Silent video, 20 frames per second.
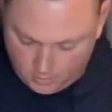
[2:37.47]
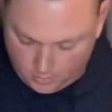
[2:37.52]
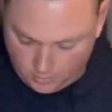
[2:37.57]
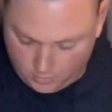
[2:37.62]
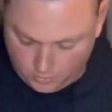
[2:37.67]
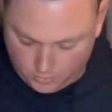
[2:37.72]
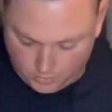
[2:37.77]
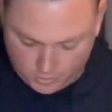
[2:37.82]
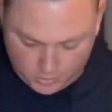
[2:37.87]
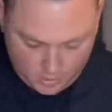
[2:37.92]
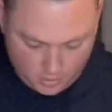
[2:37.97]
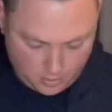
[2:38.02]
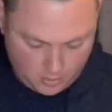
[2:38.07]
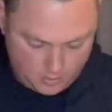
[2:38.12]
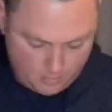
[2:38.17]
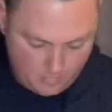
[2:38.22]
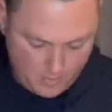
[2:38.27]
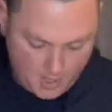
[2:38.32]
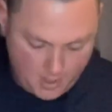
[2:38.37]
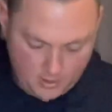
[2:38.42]
Also the
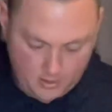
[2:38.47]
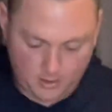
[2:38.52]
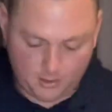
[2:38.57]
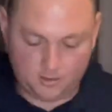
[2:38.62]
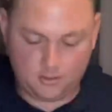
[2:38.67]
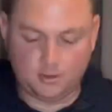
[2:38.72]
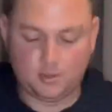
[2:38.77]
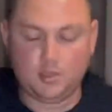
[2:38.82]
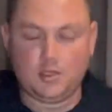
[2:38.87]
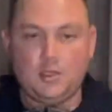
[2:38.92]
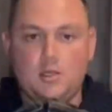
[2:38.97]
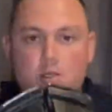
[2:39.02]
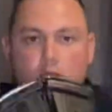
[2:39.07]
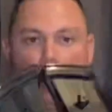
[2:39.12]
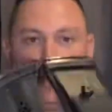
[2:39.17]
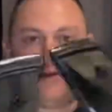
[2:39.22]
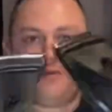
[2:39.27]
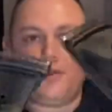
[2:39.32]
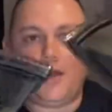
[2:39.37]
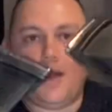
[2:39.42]
mounting,
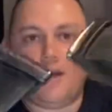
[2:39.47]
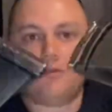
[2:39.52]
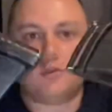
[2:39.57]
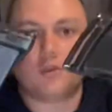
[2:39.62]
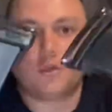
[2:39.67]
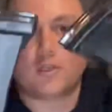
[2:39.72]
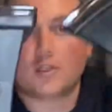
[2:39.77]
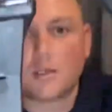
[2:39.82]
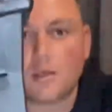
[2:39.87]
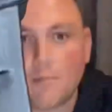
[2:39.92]
if you have a look at the